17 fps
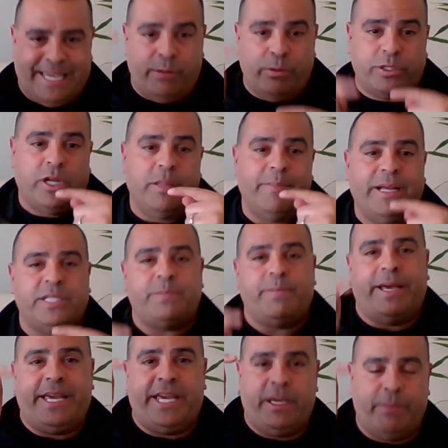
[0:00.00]
was all about
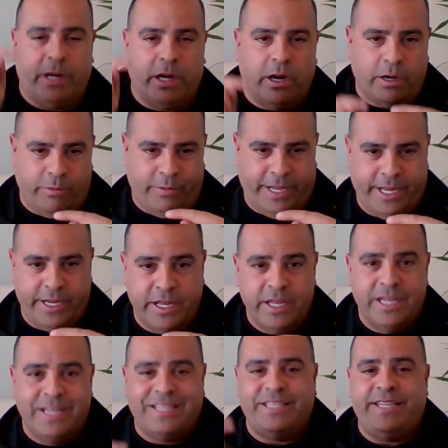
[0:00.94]
spiking my heart rate
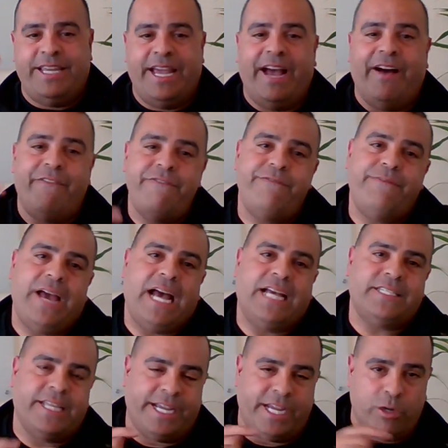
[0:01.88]
to see how
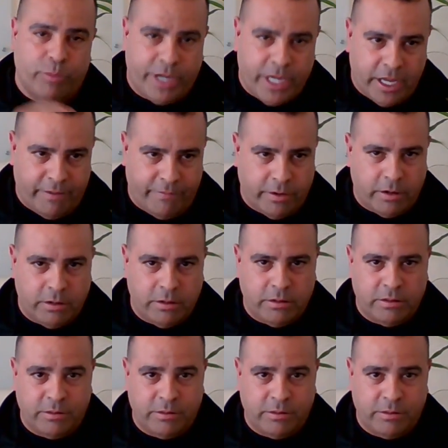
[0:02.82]
fast I can recover.